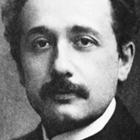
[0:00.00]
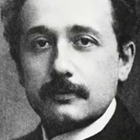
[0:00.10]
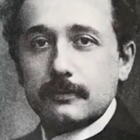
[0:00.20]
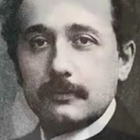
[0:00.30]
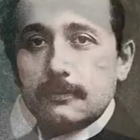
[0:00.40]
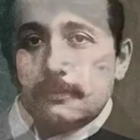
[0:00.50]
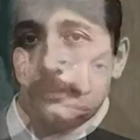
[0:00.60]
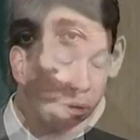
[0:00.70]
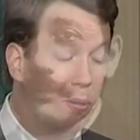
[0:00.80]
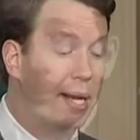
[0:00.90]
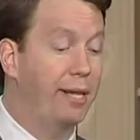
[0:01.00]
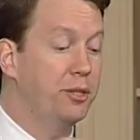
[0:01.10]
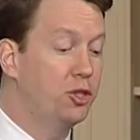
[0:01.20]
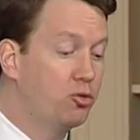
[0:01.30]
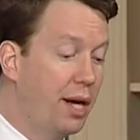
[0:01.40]
And the thought experiment
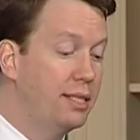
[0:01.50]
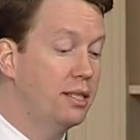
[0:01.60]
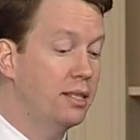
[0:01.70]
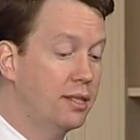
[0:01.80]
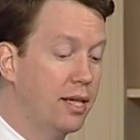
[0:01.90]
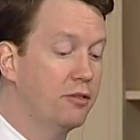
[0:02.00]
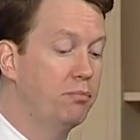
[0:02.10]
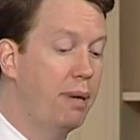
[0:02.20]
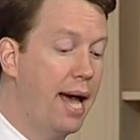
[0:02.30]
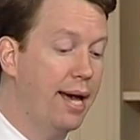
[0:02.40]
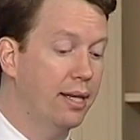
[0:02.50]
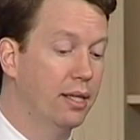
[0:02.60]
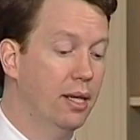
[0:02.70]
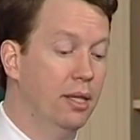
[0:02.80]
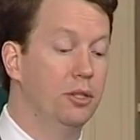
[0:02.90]
actually traces itself back
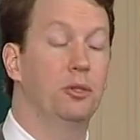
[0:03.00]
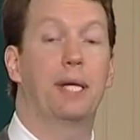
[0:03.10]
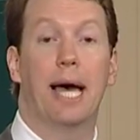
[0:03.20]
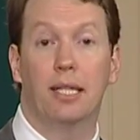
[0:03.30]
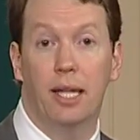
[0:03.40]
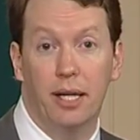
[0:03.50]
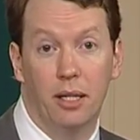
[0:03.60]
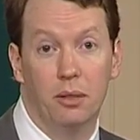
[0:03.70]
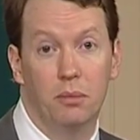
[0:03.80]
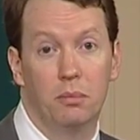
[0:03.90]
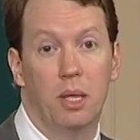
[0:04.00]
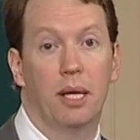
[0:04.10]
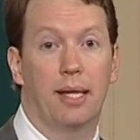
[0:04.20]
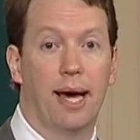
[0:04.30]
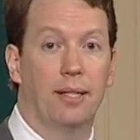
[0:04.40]
to Galileo.
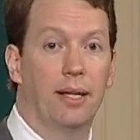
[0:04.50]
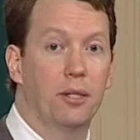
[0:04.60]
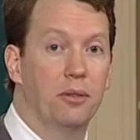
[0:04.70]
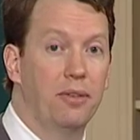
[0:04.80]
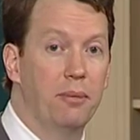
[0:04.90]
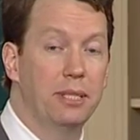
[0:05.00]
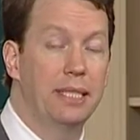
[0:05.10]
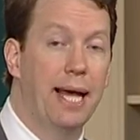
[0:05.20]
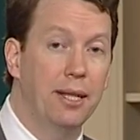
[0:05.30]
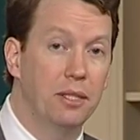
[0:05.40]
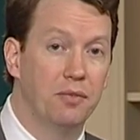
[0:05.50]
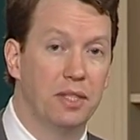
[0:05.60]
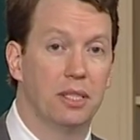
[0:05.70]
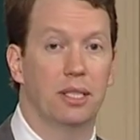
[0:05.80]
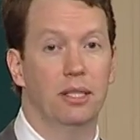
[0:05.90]
Galileo, the famous Italian
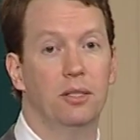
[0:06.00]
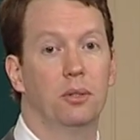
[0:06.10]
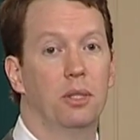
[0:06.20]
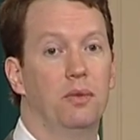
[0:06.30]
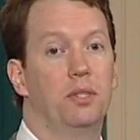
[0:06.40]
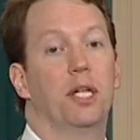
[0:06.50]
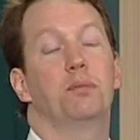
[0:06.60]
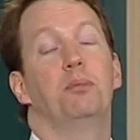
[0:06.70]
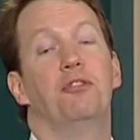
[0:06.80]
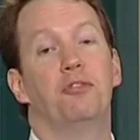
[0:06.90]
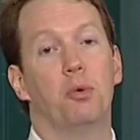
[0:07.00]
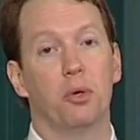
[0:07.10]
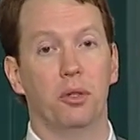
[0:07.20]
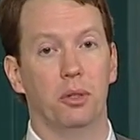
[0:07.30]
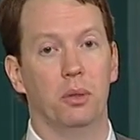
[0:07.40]
physicist who lived just
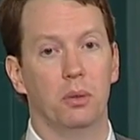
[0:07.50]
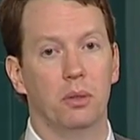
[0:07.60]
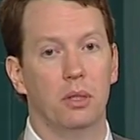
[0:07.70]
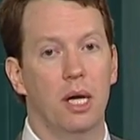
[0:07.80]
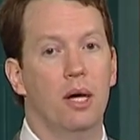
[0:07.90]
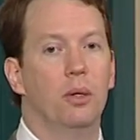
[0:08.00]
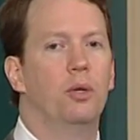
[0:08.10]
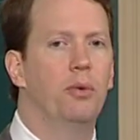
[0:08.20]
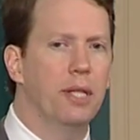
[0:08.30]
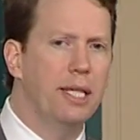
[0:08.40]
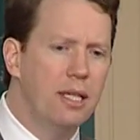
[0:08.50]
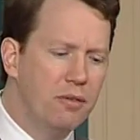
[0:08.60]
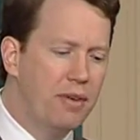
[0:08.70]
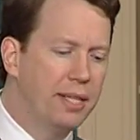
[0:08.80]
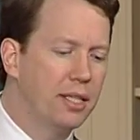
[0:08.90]
before Newton, who really
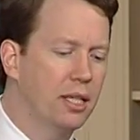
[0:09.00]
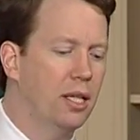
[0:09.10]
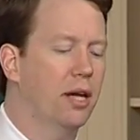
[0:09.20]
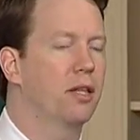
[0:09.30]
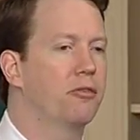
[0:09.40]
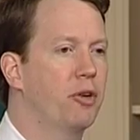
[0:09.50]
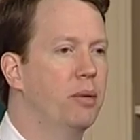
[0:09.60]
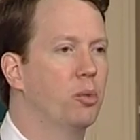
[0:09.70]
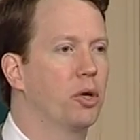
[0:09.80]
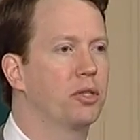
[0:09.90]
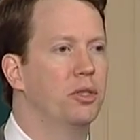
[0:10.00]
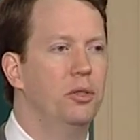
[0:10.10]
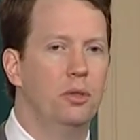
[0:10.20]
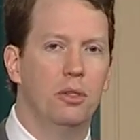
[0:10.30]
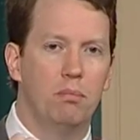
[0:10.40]
invented a lot of the framework that
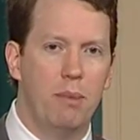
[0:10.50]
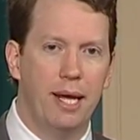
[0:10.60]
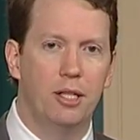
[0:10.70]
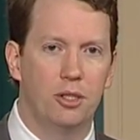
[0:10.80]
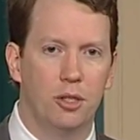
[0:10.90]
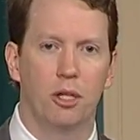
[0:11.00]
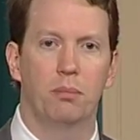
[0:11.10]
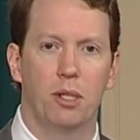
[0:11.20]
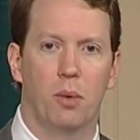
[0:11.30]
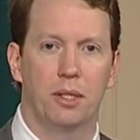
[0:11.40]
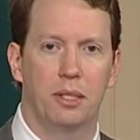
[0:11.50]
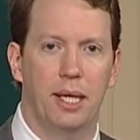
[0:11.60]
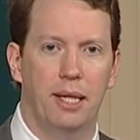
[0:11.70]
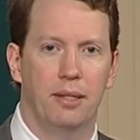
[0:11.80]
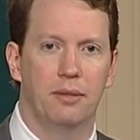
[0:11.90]
Newton made sharp and
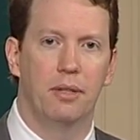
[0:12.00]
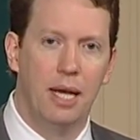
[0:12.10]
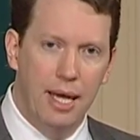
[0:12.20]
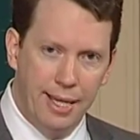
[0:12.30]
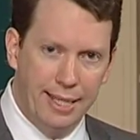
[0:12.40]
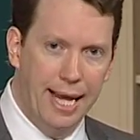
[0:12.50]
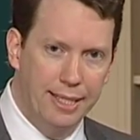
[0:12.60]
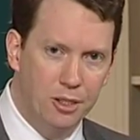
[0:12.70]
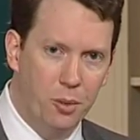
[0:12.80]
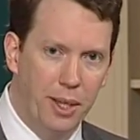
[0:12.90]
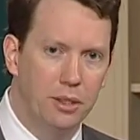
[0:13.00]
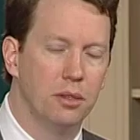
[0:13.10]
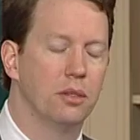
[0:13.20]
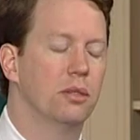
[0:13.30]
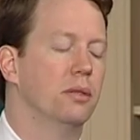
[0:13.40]
quantitative and attached
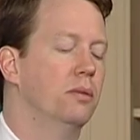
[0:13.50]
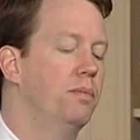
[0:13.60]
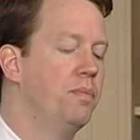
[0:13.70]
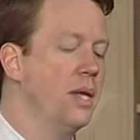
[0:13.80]
equations to.